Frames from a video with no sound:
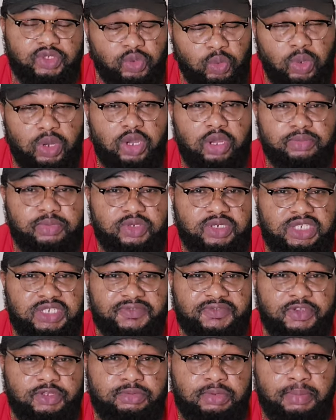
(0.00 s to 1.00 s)
Welcome to this
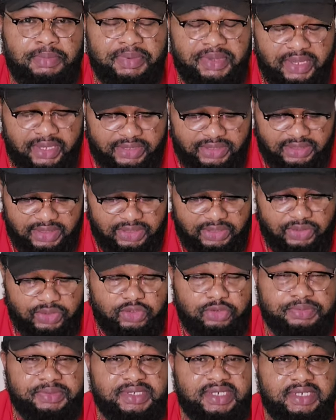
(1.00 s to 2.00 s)
Facebook page and
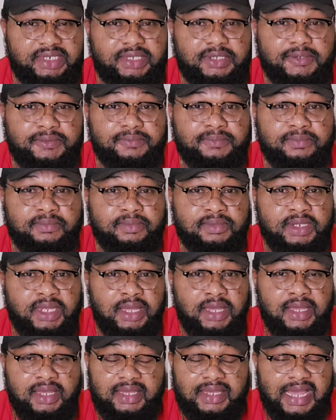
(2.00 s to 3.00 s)
YouTube channel.
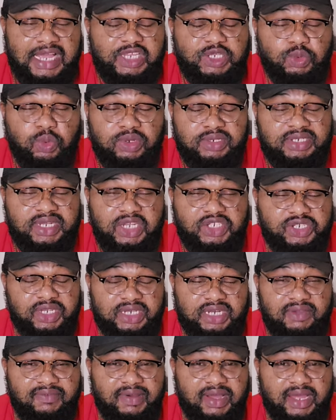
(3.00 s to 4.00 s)
Guys, wonder
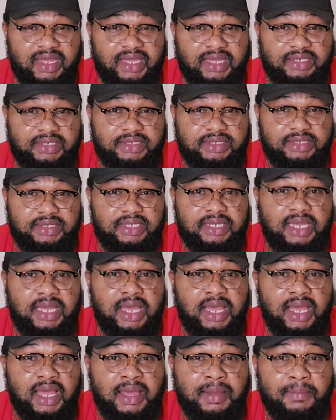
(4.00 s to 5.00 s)
shall never end.
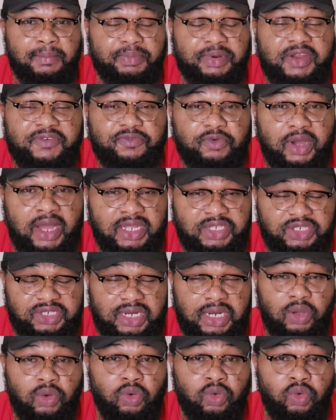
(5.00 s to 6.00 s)
Pray for
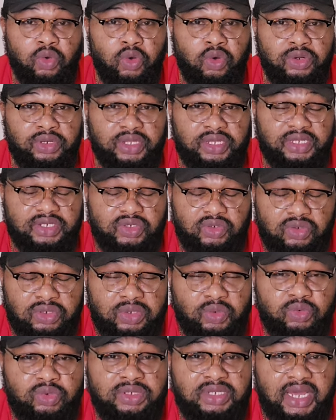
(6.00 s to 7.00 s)
Angela Okorie,
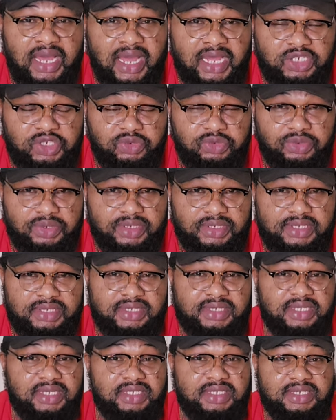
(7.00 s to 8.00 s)
Nollywood
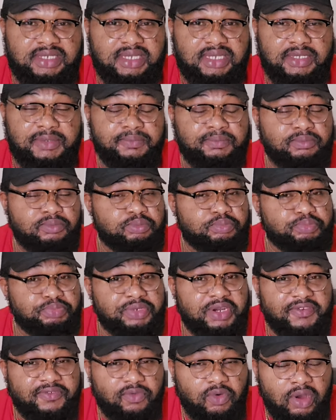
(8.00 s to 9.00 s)
actress. See,
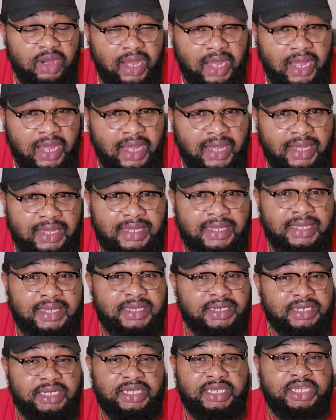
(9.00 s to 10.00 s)
pray for her.
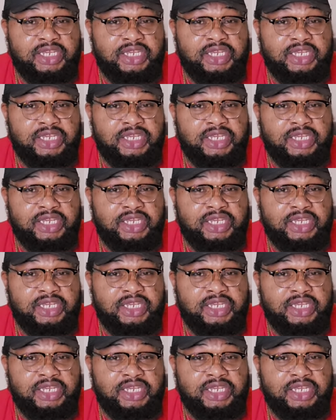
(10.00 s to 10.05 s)
The